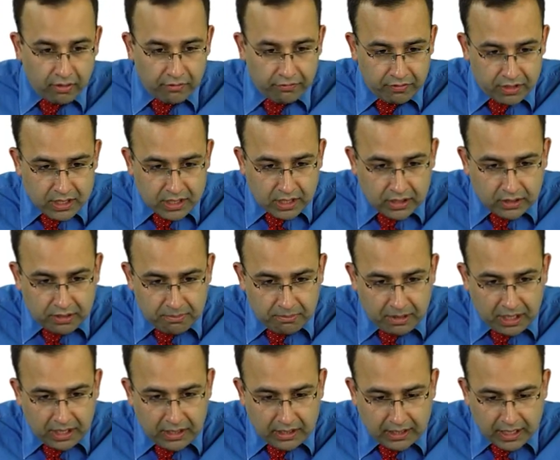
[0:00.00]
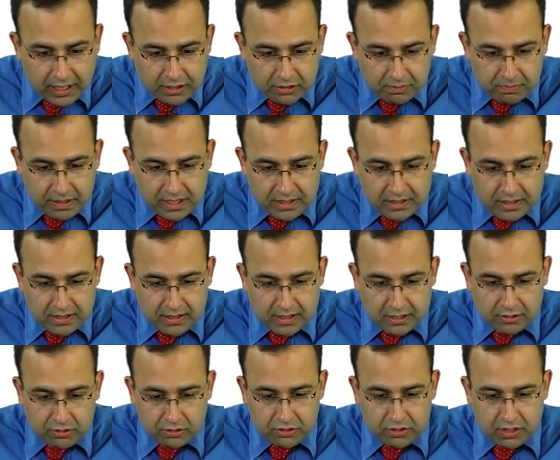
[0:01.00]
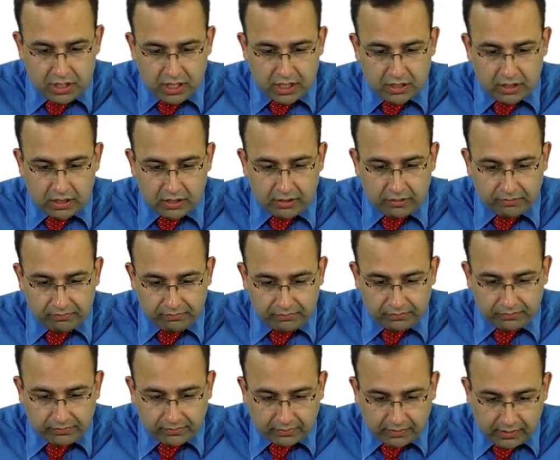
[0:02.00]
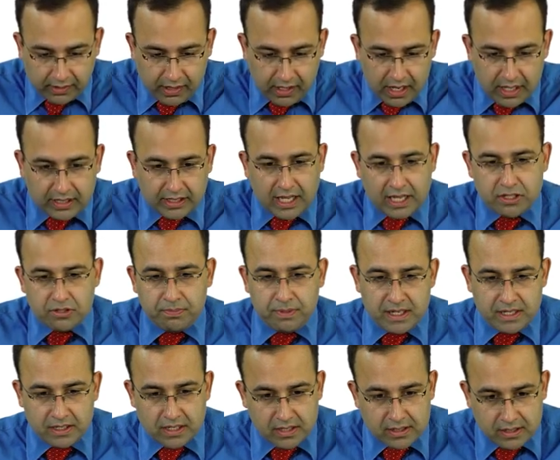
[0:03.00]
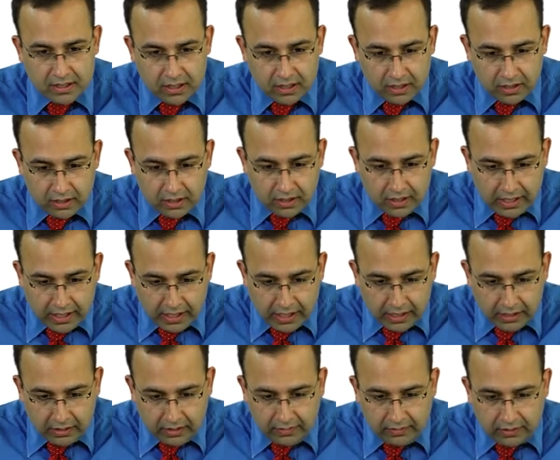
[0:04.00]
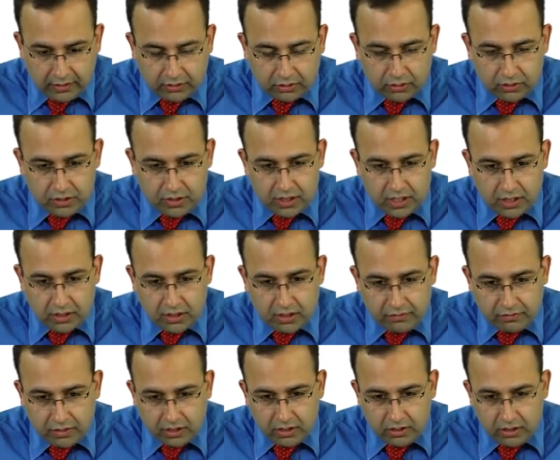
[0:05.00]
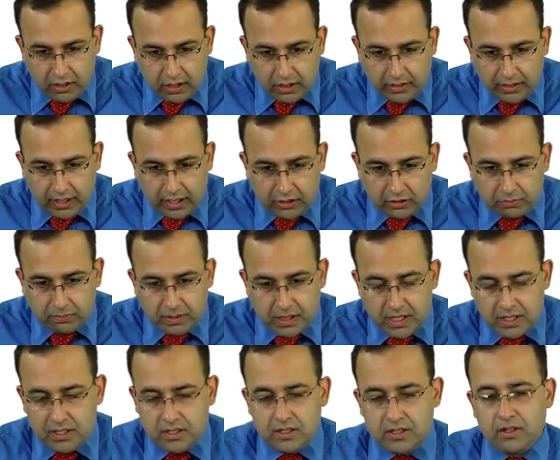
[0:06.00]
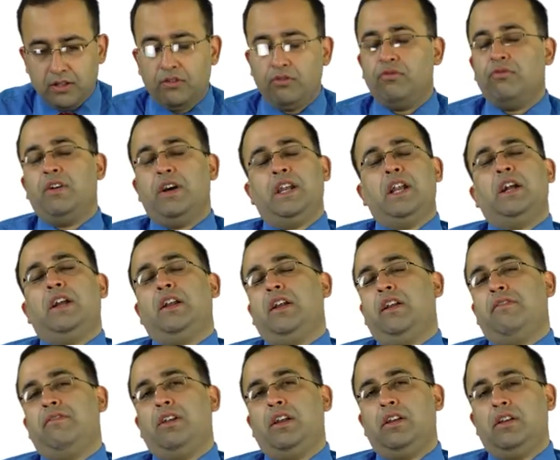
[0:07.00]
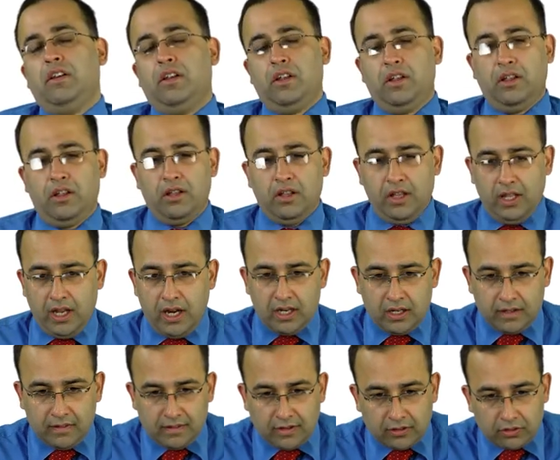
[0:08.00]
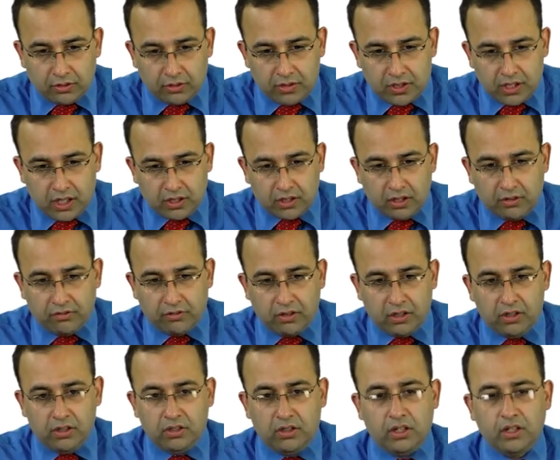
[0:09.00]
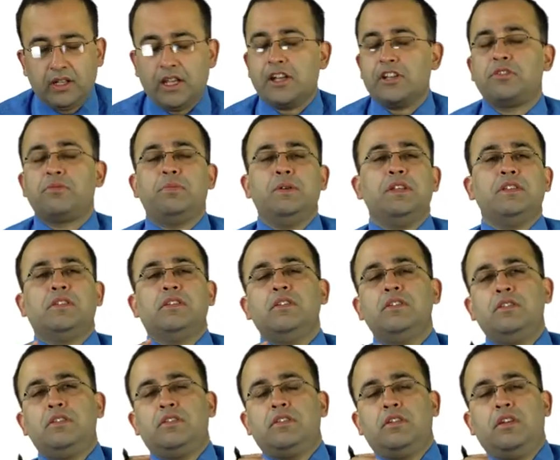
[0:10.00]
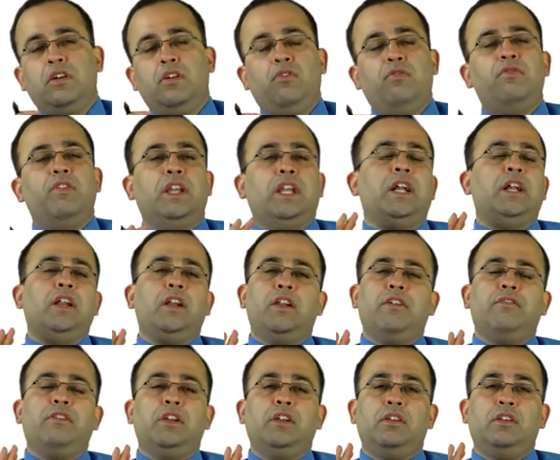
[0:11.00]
Which are the main caspases associated? Caspases, it is associated with caspase 1 and 11. It is associated with caspases 1 and 11.